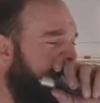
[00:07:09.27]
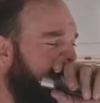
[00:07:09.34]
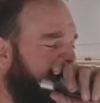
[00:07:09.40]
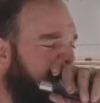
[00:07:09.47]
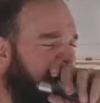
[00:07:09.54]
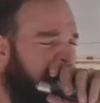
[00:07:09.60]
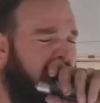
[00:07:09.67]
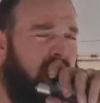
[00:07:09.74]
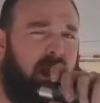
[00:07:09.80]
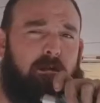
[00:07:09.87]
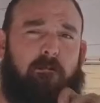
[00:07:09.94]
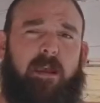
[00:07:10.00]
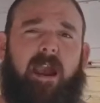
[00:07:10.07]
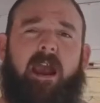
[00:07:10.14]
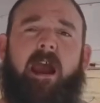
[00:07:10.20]
excuse
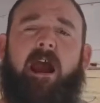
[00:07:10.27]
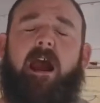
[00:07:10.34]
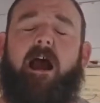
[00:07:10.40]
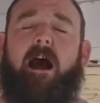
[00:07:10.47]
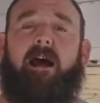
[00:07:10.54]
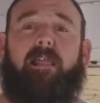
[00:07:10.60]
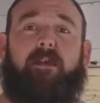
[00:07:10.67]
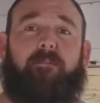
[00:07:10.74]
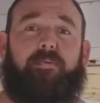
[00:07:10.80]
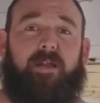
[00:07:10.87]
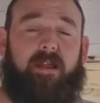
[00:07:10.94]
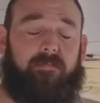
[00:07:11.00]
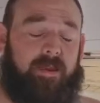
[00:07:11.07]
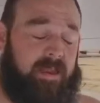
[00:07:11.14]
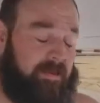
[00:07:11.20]
me, on the
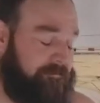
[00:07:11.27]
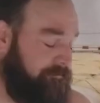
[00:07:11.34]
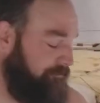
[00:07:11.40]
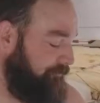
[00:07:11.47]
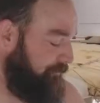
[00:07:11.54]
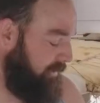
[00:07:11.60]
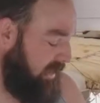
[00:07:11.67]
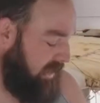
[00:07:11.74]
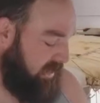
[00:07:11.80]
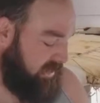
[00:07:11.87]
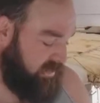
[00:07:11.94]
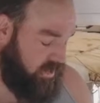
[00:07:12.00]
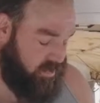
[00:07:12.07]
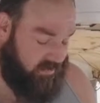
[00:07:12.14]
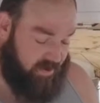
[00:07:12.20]
plumbing
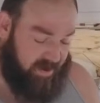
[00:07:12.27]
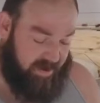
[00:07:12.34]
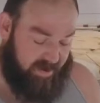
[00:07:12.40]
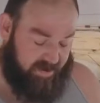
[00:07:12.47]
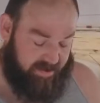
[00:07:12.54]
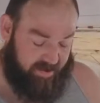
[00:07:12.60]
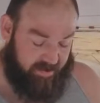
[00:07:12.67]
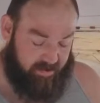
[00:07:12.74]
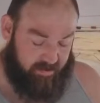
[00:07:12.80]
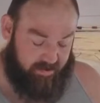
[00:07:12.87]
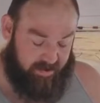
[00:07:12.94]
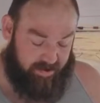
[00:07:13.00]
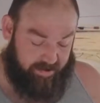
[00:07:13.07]
is go ahead and